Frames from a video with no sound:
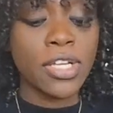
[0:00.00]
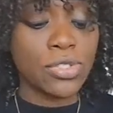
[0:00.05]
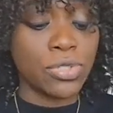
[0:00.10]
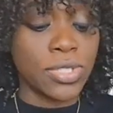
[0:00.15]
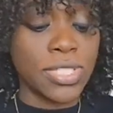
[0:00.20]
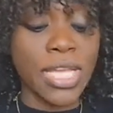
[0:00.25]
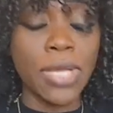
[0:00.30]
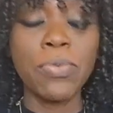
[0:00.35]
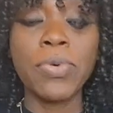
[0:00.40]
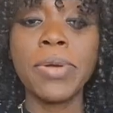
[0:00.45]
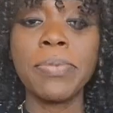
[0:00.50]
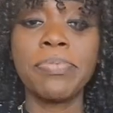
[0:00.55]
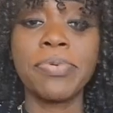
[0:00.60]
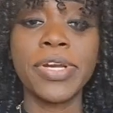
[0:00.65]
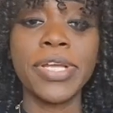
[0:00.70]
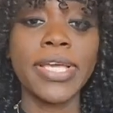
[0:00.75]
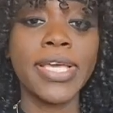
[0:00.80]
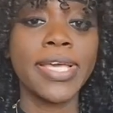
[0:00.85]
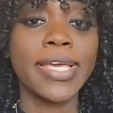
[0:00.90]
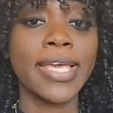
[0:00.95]
today we're
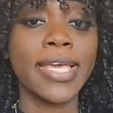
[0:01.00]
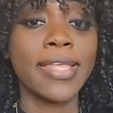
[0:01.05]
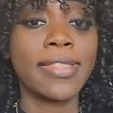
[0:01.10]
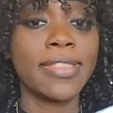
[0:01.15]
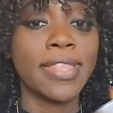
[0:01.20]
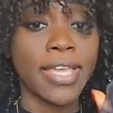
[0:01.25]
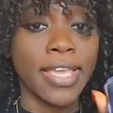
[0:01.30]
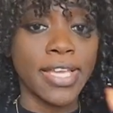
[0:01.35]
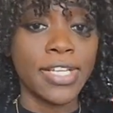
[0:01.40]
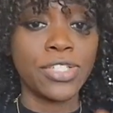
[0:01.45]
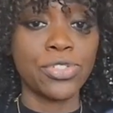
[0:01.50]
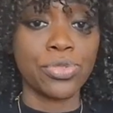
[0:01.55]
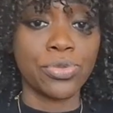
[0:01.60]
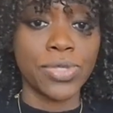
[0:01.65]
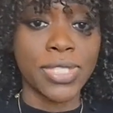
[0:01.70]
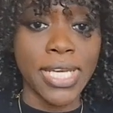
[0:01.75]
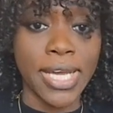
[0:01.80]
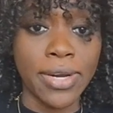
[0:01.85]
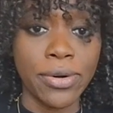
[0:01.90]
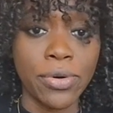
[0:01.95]
bringing in the
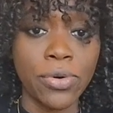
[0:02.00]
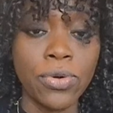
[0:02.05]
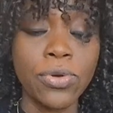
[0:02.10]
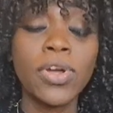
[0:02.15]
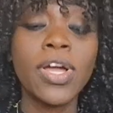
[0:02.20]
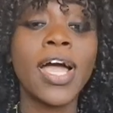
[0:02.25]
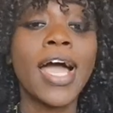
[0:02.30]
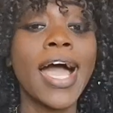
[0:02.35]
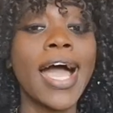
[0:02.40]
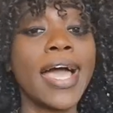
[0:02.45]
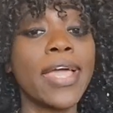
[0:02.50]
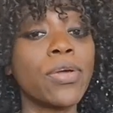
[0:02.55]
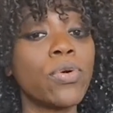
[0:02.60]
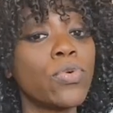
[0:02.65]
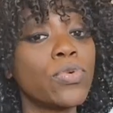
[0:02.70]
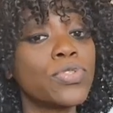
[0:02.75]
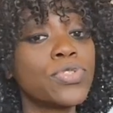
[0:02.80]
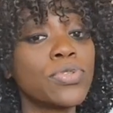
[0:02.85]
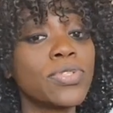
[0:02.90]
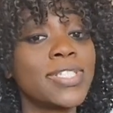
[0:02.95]
angel tarot i
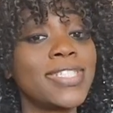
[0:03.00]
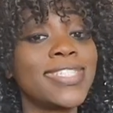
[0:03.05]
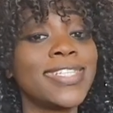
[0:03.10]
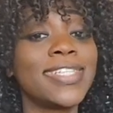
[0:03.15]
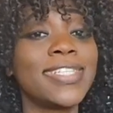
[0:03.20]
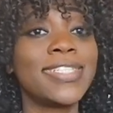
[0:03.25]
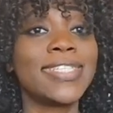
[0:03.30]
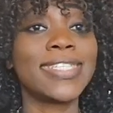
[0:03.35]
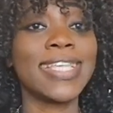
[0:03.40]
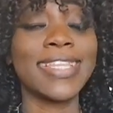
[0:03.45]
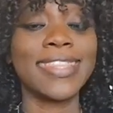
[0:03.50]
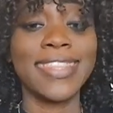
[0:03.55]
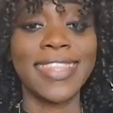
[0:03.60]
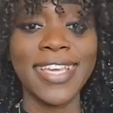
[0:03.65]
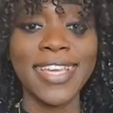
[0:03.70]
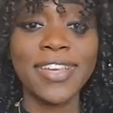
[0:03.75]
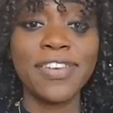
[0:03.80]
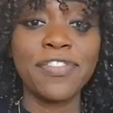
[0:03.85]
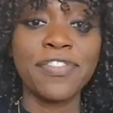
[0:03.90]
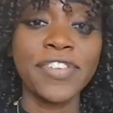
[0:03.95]
also did a
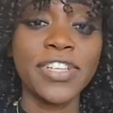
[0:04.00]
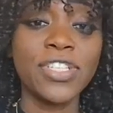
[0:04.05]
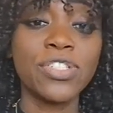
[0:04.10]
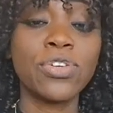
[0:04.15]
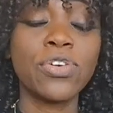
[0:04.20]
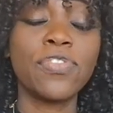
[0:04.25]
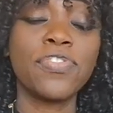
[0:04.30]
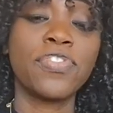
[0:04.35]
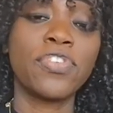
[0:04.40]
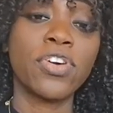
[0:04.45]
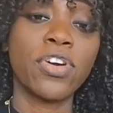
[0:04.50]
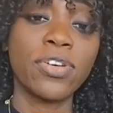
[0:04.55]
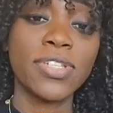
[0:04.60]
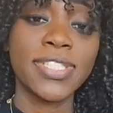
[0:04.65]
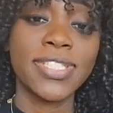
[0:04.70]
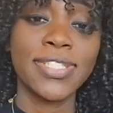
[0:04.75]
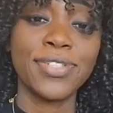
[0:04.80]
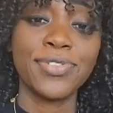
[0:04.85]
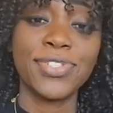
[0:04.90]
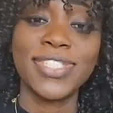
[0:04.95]
third video for our
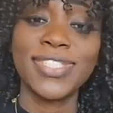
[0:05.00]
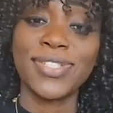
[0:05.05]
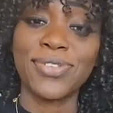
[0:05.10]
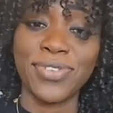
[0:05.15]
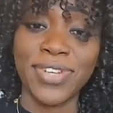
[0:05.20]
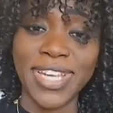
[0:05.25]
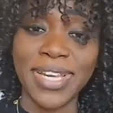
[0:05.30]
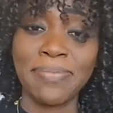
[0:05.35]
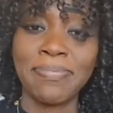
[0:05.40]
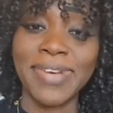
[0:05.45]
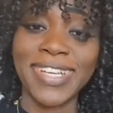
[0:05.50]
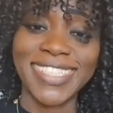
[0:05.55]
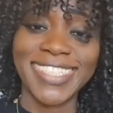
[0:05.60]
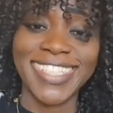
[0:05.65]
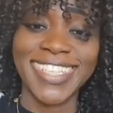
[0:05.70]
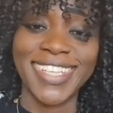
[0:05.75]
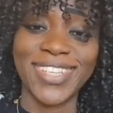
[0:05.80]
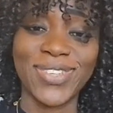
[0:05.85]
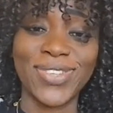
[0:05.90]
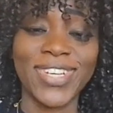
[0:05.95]
series create
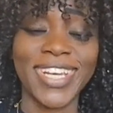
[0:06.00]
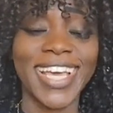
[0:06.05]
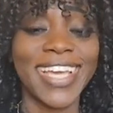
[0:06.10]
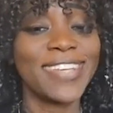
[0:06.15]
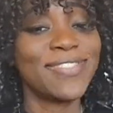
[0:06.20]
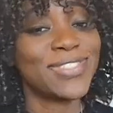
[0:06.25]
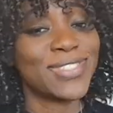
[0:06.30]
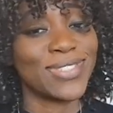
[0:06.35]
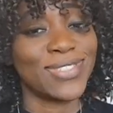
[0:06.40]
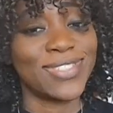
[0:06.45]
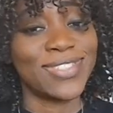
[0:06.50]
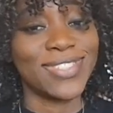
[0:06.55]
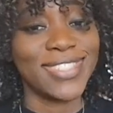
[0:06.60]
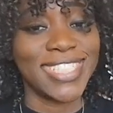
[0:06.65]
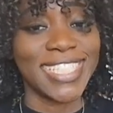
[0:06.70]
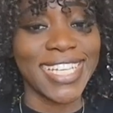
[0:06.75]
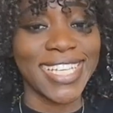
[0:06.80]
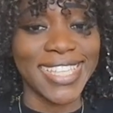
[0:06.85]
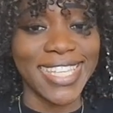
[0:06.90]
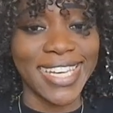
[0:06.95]
magic in your life so do
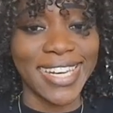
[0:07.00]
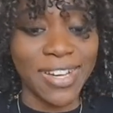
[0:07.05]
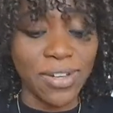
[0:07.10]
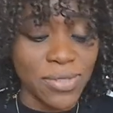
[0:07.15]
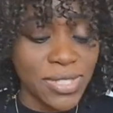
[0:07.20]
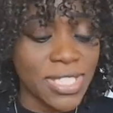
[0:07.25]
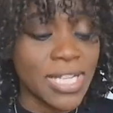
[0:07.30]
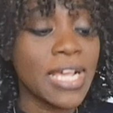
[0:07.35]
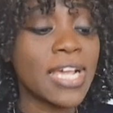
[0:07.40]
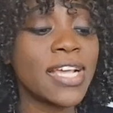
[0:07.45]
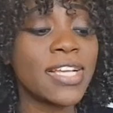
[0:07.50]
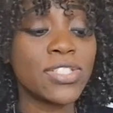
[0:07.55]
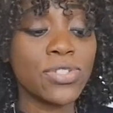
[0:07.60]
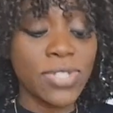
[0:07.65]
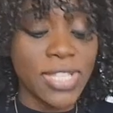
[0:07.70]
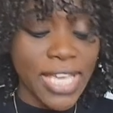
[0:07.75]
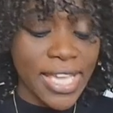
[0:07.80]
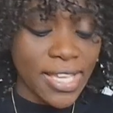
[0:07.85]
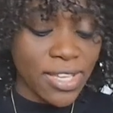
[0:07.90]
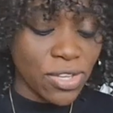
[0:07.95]
check that out
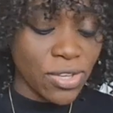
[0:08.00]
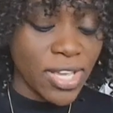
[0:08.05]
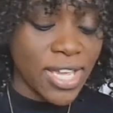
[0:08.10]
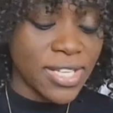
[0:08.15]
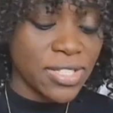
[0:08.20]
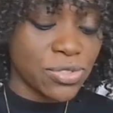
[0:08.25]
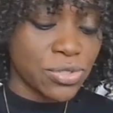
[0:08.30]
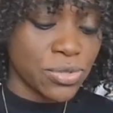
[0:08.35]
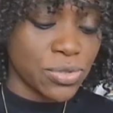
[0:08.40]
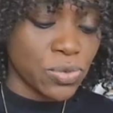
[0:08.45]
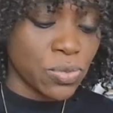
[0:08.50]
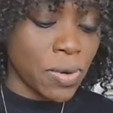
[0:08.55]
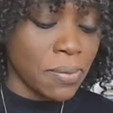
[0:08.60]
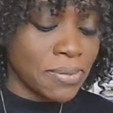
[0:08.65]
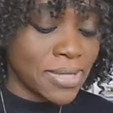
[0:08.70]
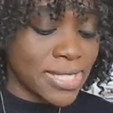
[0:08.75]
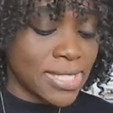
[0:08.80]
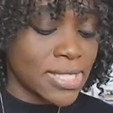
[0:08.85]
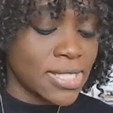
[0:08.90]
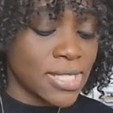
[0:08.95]
so thank you angels what
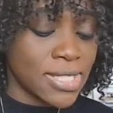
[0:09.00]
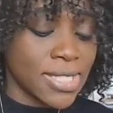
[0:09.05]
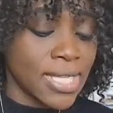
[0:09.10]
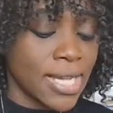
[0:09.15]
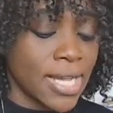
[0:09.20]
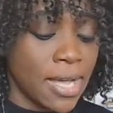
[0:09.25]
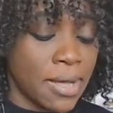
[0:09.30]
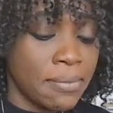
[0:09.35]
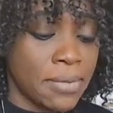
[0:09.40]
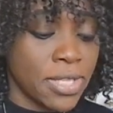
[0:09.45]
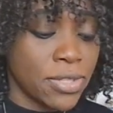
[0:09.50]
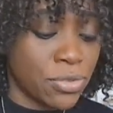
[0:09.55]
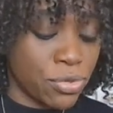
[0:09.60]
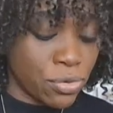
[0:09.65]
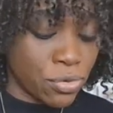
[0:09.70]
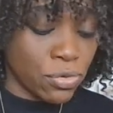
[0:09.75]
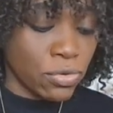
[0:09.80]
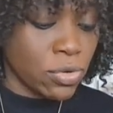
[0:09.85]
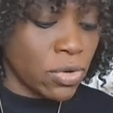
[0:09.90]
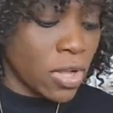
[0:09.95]
messages are coming
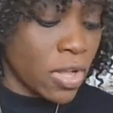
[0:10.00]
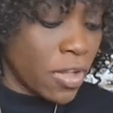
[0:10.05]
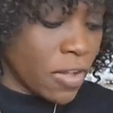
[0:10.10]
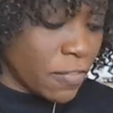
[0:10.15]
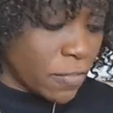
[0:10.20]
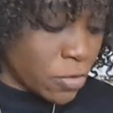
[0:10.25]
through